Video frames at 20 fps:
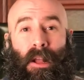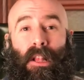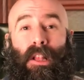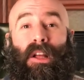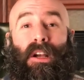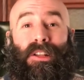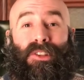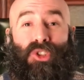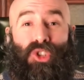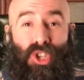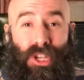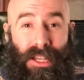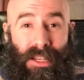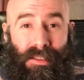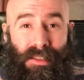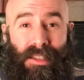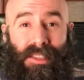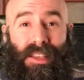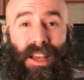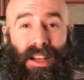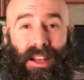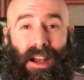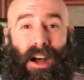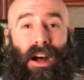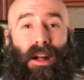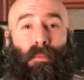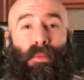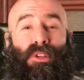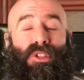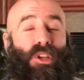Look, Jesus
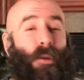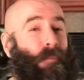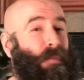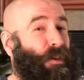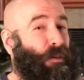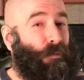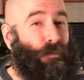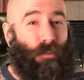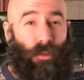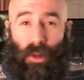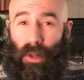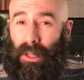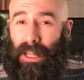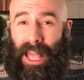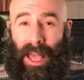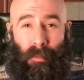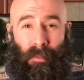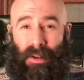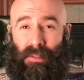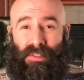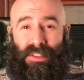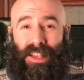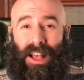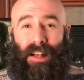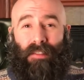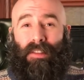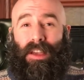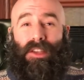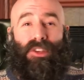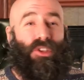accomplished the full gamut of
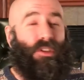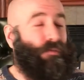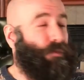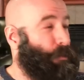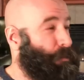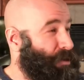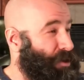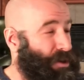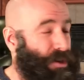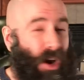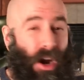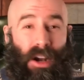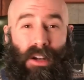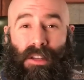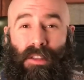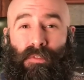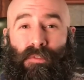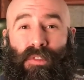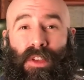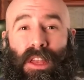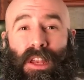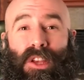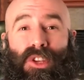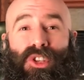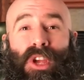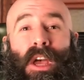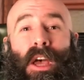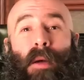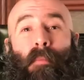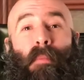salvation from start to
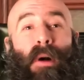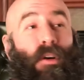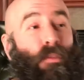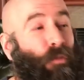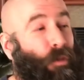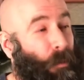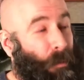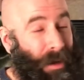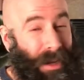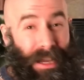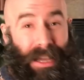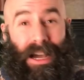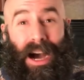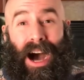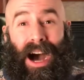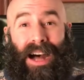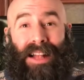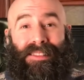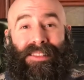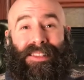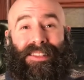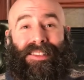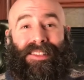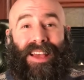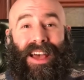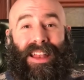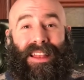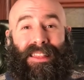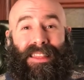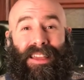finish, both from God's
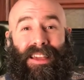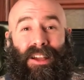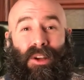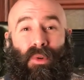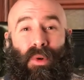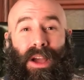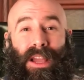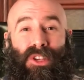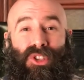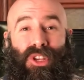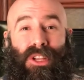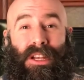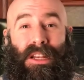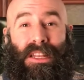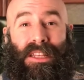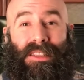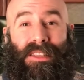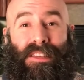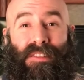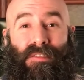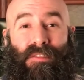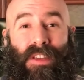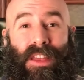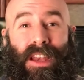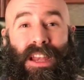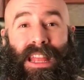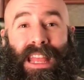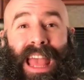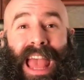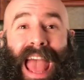side of the equation in his
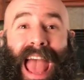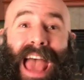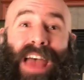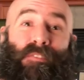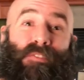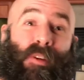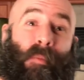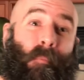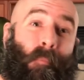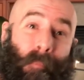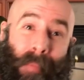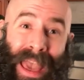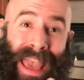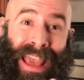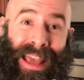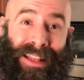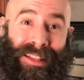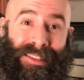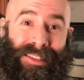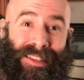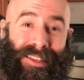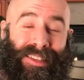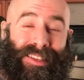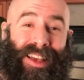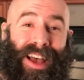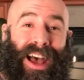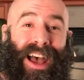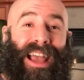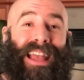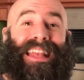divinity and from man's
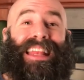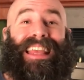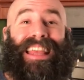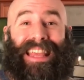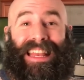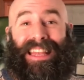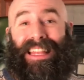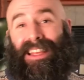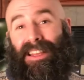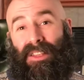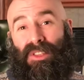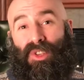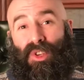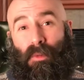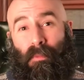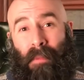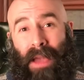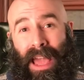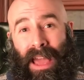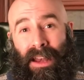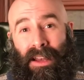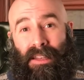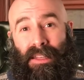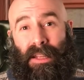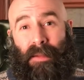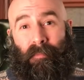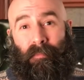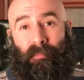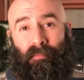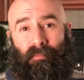side in his
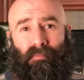humanity.